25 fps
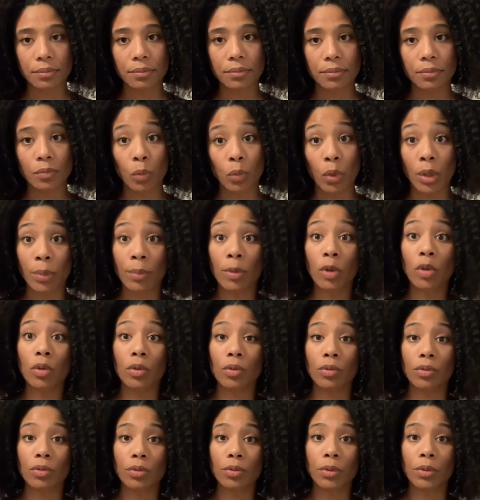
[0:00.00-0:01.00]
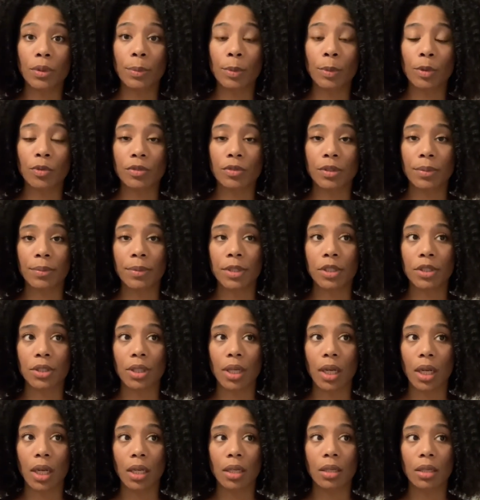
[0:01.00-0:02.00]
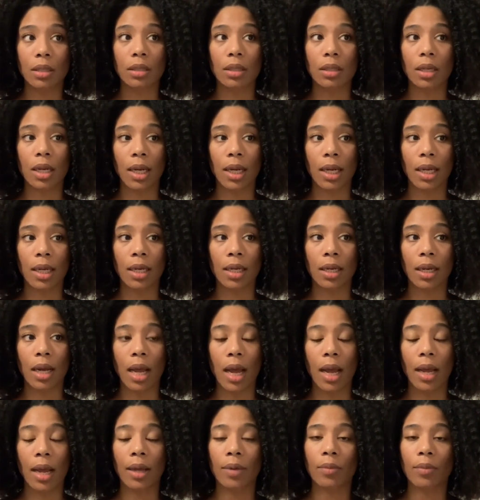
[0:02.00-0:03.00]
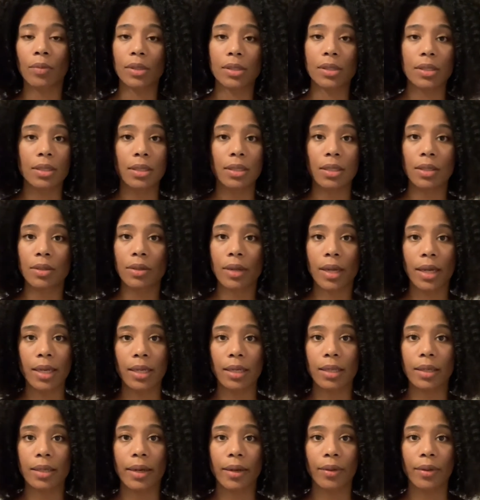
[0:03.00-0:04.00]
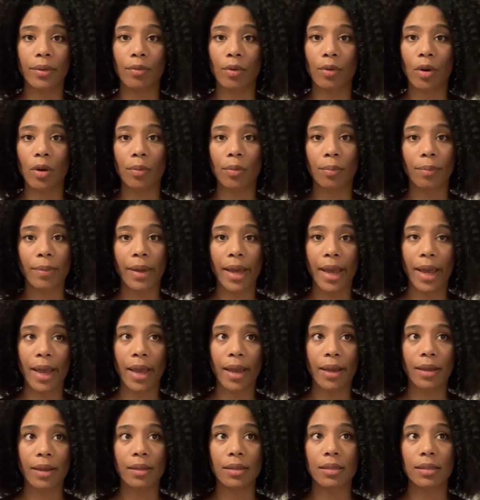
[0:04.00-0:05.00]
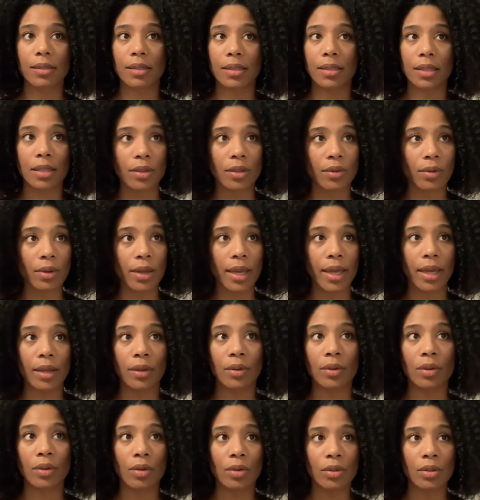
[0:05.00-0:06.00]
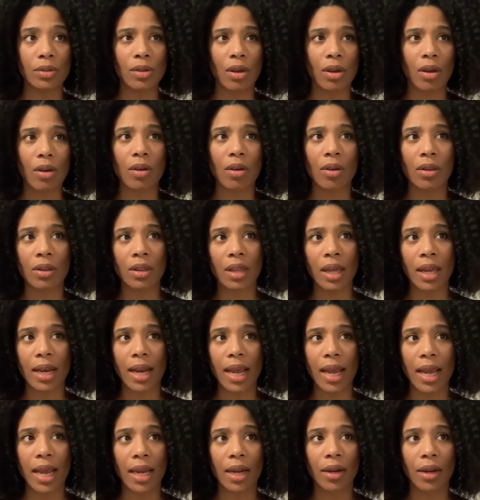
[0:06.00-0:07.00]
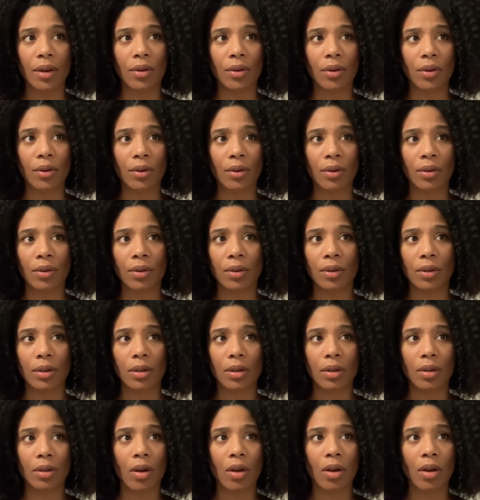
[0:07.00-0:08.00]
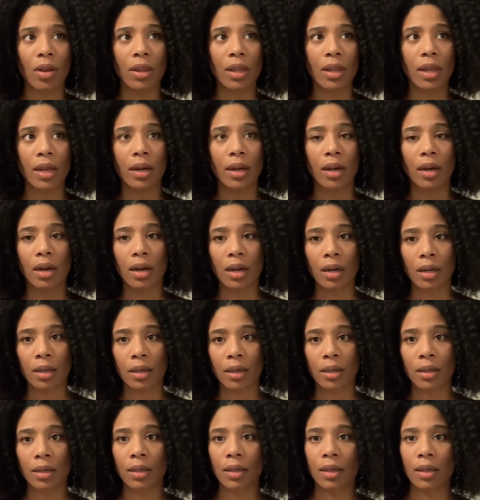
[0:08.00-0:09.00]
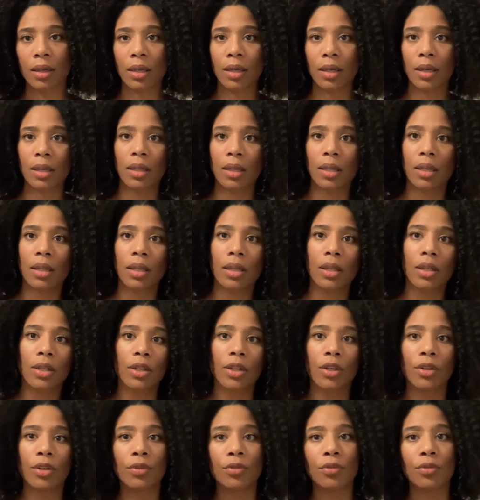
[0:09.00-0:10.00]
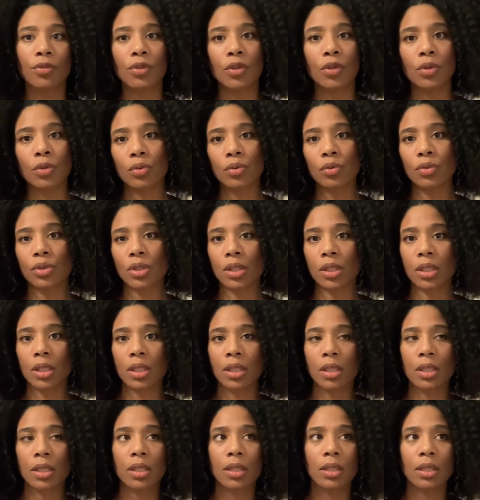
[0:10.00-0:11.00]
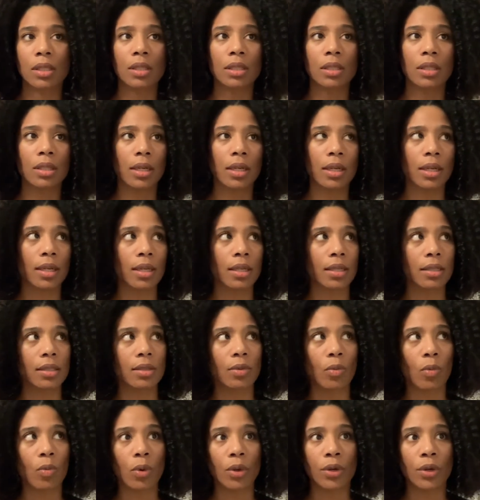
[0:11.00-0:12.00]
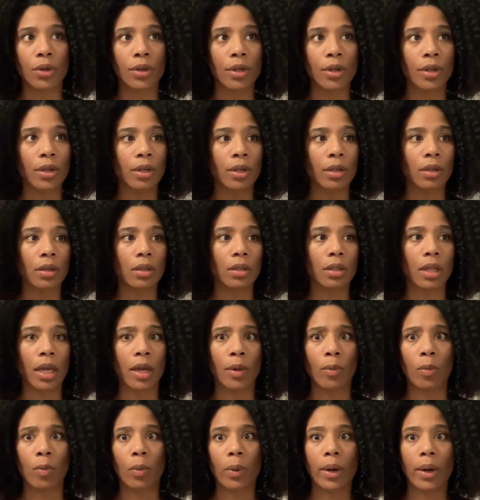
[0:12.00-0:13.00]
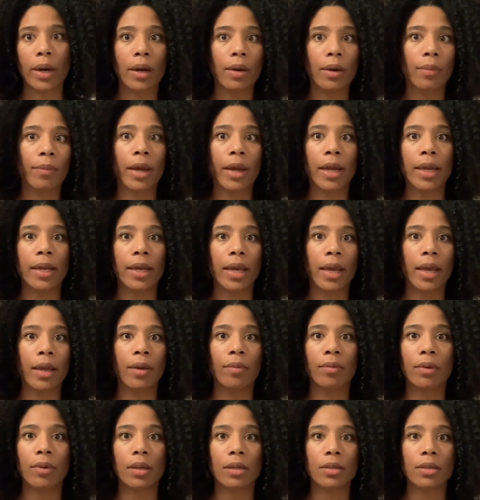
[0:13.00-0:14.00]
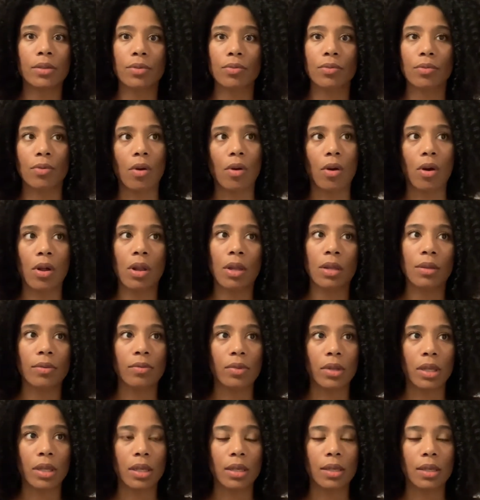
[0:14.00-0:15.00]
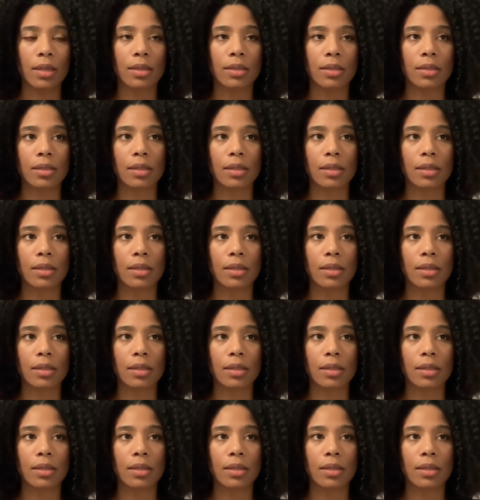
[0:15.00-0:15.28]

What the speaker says: we moved to Michigan, and I was still headed down the wrong path, still held on to all that anger, all that hurt, confusion, wondering like where my dad was through all of this,